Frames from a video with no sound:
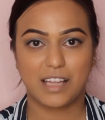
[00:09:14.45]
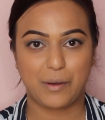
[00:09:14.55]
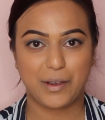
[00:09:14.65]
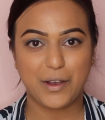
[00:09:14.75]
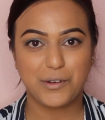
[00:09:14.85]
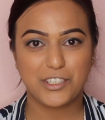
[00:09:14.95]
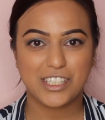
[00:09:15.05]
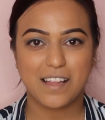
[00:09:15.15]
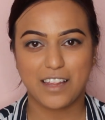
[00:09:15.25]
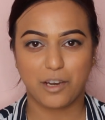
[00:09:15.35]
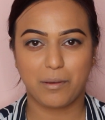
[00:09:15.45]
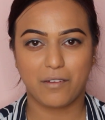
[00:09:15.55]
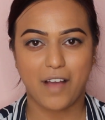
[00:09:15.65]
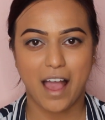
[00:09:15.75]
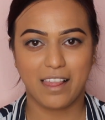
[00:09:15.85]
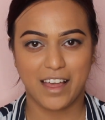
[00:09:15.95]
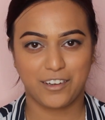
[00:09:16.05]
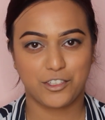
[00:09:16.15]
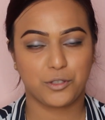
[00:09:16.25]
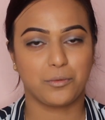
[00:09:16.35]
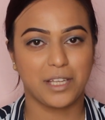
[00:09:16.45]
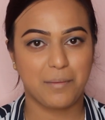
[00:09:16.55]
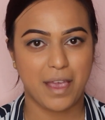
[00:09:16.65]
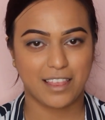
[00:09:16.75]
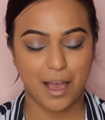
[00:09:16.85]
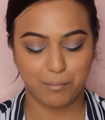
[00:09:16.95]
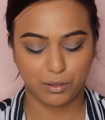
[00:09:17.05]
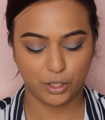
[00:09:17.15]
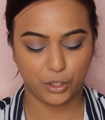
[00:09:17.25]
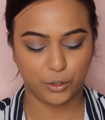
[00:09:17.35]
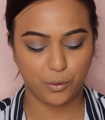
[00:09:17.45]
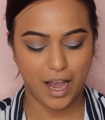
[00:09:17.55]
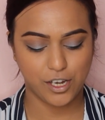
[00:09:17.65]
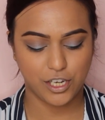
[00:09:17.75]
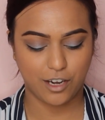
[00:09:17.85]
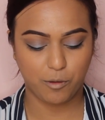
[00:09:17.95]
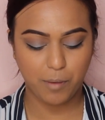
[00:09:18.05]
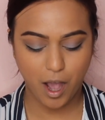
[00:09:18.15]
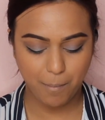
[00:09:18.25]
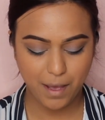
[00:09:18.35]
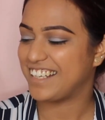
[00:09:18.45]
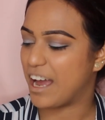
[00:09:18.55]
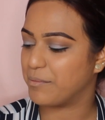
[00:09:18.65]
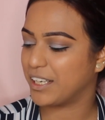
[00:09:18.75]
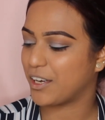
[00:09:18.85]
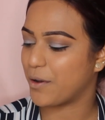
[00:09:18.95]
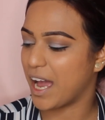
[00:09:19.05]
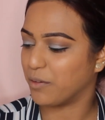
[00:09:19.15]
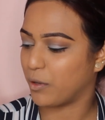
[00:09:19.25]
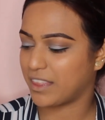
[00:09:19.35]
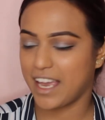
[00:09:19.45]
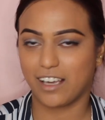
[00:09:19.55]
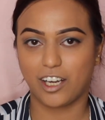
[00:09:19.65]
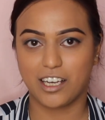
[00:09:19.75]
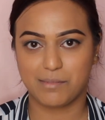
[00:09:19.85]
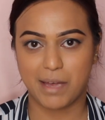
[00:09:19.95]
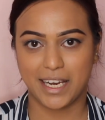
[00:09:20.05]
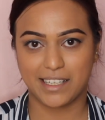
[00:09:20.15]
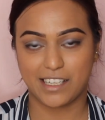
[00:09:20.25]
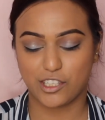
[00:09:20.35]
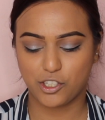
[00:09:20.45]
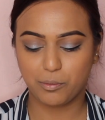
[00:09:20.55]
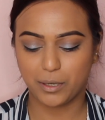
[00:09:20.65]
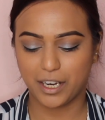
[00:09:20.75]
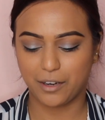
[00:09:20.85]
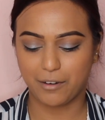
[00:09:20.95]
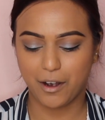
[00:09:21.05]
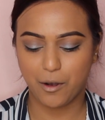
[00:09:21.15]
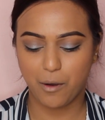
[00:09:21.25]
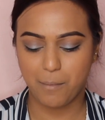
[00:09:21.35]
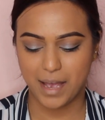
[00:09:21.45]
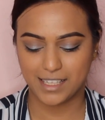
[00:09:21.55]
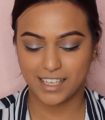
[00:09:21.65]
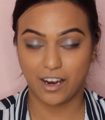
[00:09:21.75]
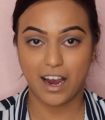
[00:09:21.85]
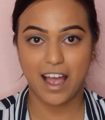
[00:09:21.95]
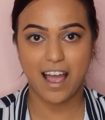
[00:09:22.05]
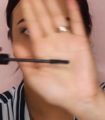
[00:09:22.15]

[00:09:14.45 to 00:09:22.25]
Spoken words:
There we go, just a little bit of eyeliner to really make that blue eyeshadow pop. Now I'm going to go ahead with the IT Cosmetics Superhero Mascara.